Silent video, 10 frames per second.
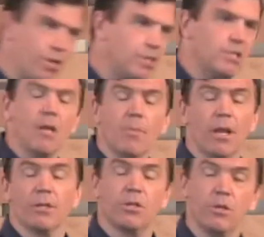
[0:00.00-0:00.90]

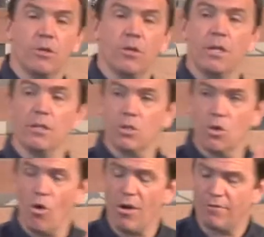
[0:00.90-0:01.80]
similar to in the
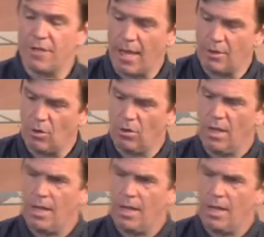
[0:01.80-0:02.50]
story of Daniel,